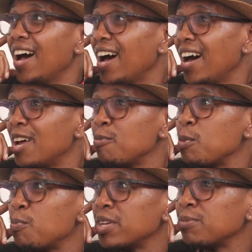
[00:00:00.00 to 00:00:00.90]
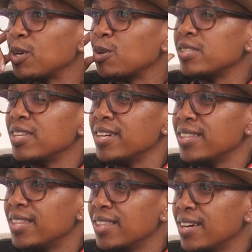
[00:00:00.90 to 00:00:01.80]
And I'm impressed because
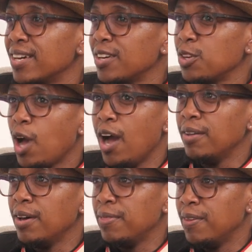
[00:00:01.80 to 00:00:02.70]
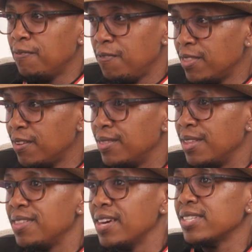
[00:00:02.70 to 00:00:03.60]
the
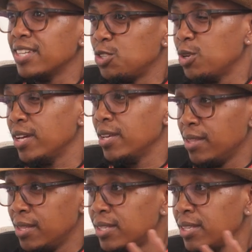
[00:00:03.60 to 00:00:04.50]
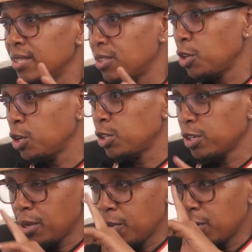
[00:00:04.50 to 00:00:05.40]
things that you had... This is... You're
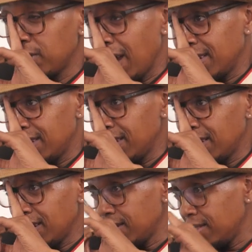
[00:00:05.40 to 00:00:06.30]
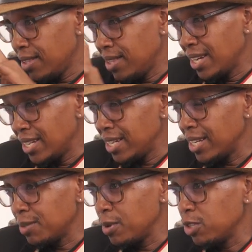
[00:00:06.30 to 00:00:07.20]
talking about that
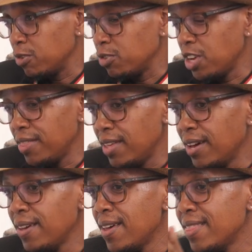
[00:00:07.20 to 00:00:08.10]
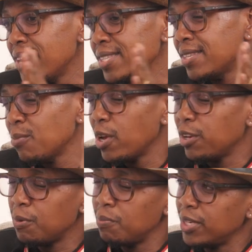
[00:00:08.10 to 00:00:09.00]
little experience you shared there. That's somewhere
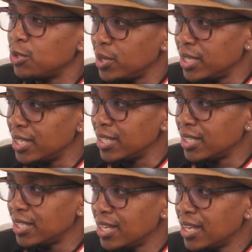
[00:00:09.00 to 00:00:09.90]
in your mid-20s.